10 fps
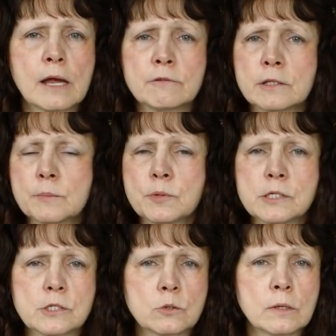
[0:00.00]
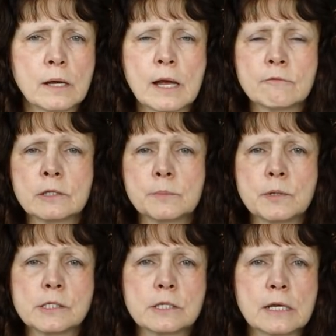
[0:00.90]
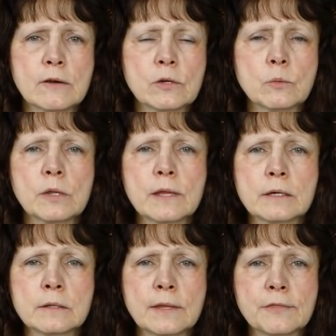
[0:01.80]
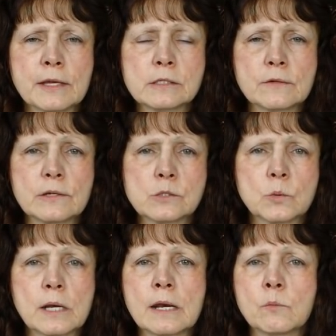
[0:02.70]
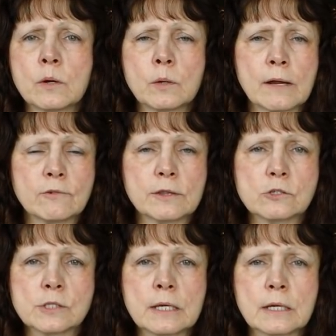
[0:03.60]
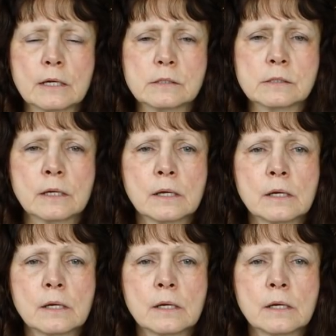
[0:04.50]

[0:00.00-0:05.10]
I really appreciate I really appreciate everyone that, that thinks of us whatever they're sending us.